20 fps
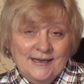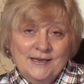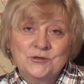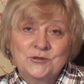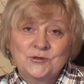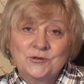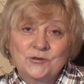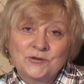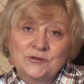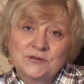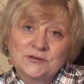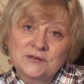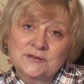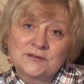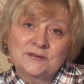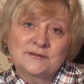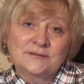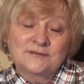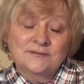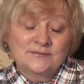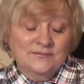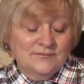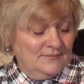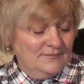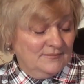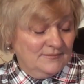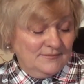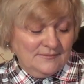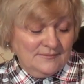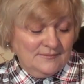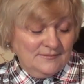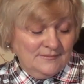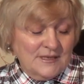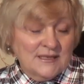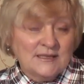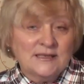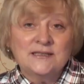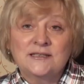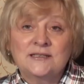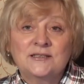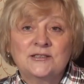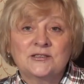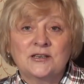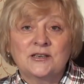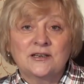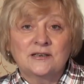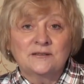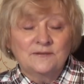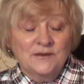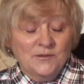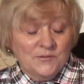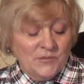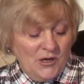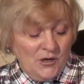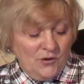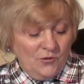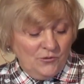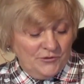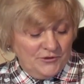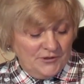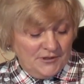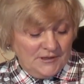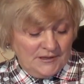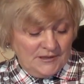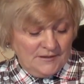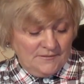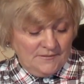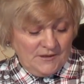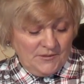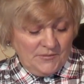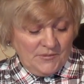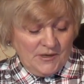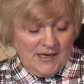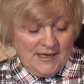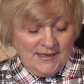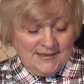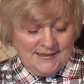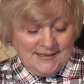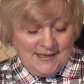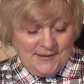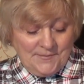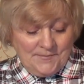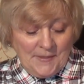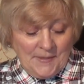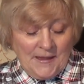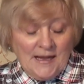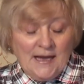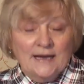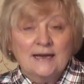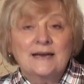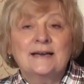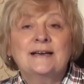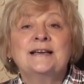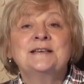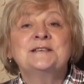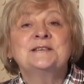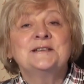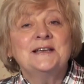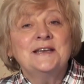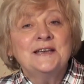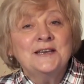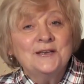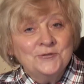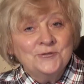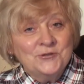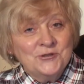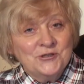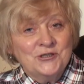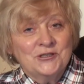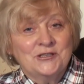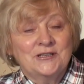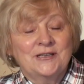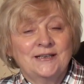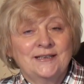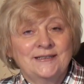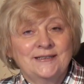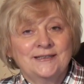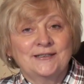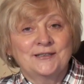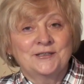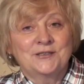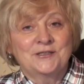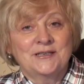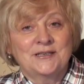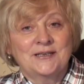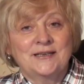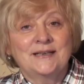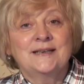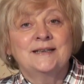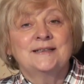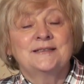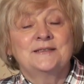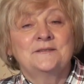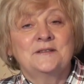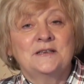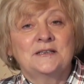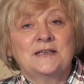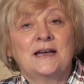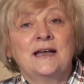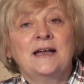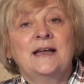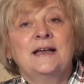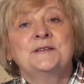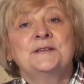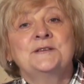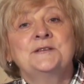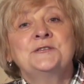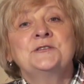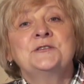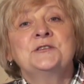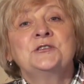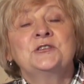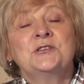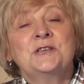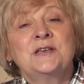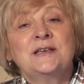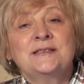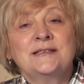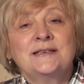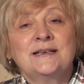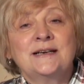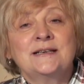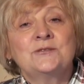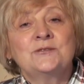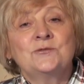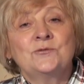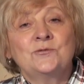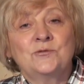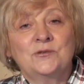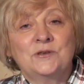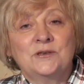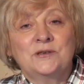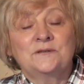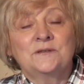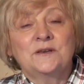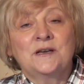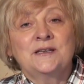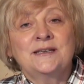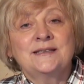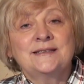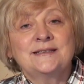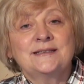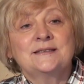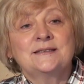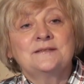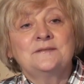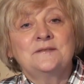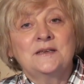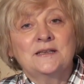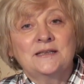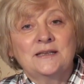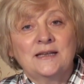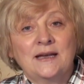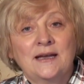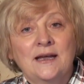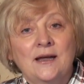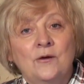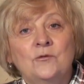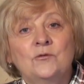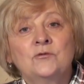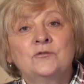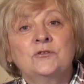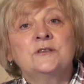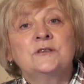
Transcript: Look at your spiritual level and at your inner life. Where is contradiction to divine commandments and ethics? To be closer to nature.